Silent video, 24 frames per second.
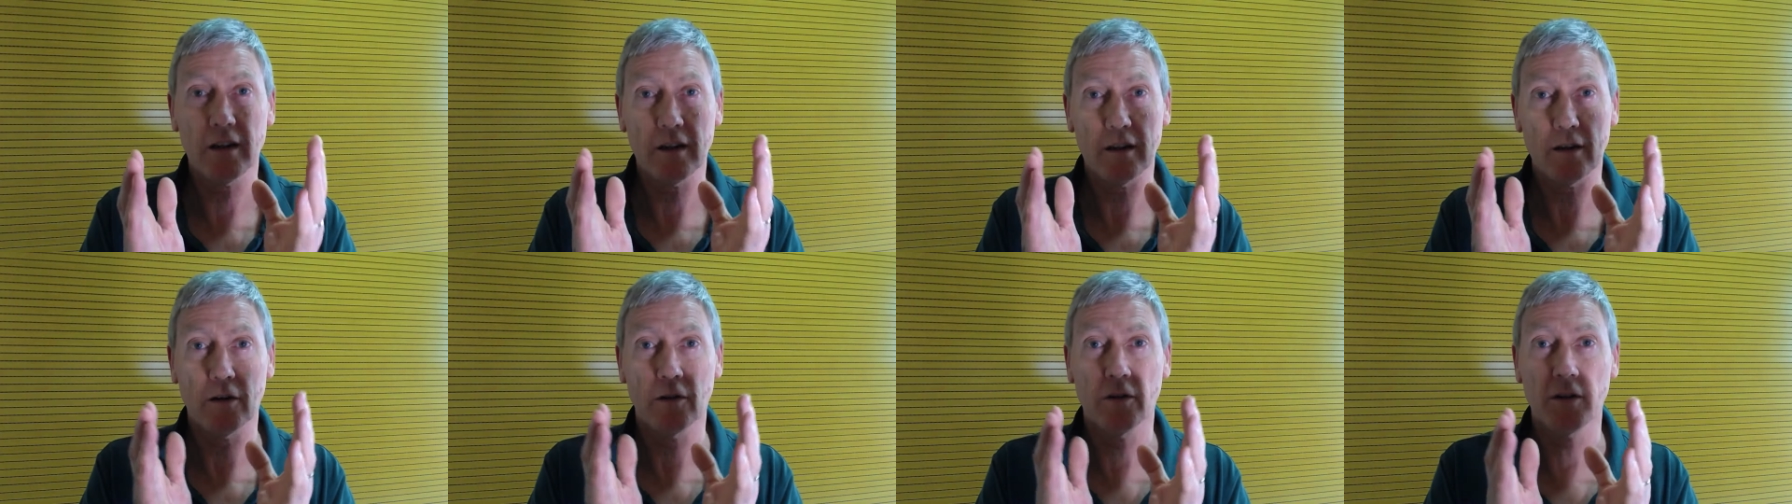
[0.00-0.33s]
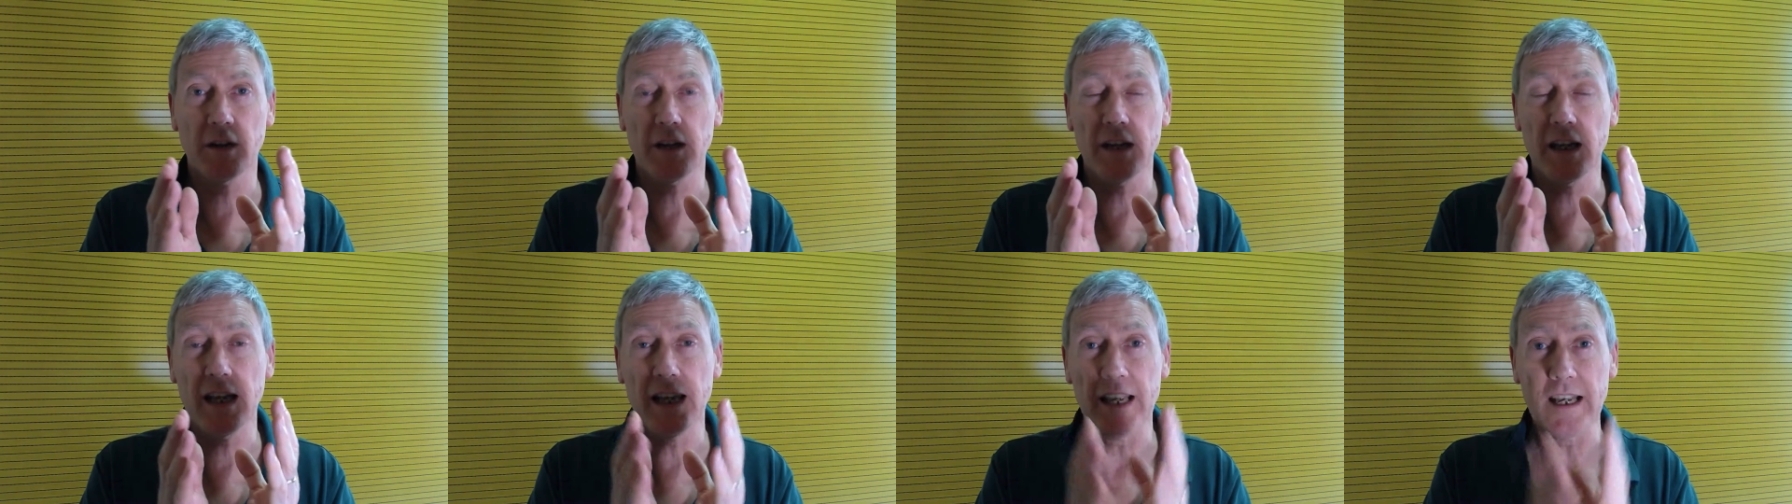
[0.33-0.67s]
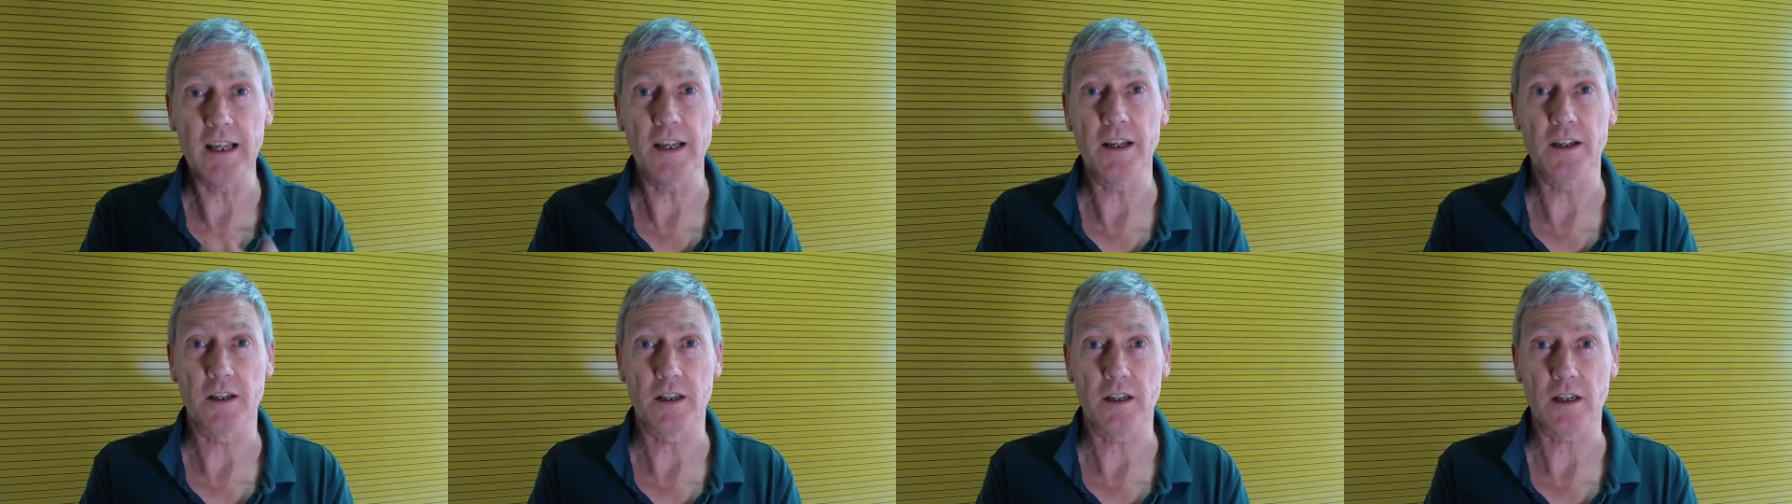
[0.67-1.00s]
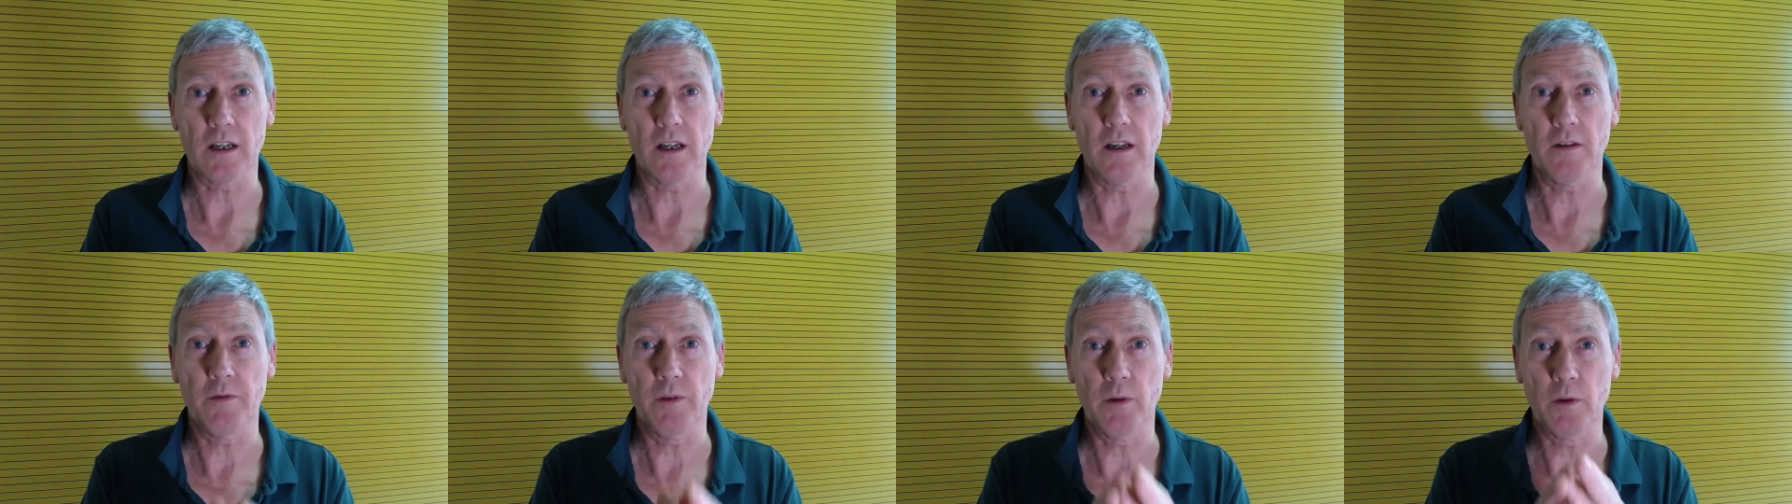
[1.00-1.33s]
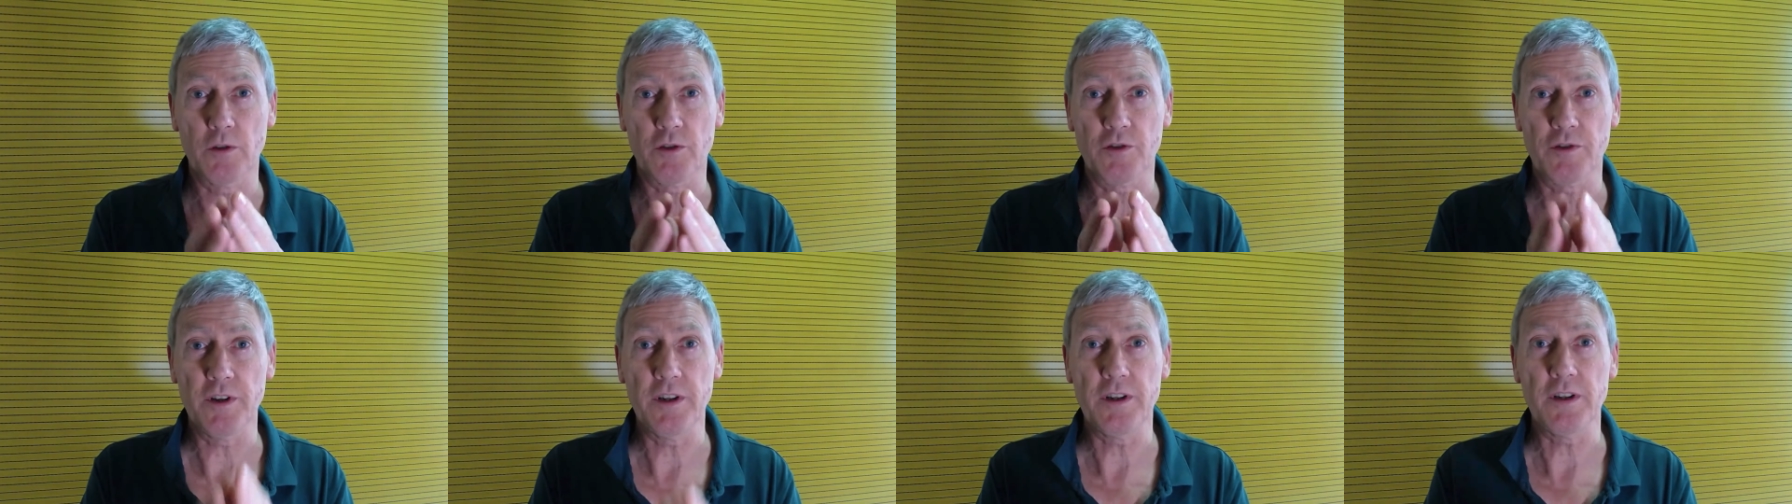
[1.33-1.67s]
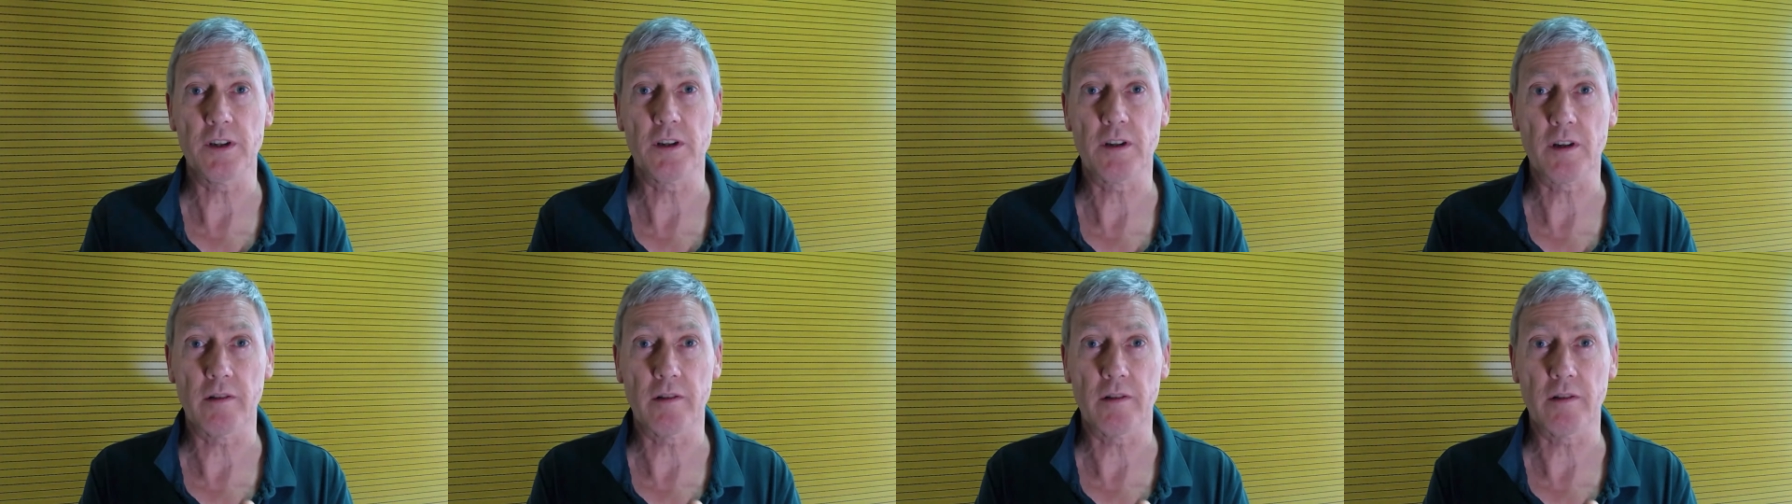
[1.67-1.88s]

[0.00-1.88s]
or it is, if you treat it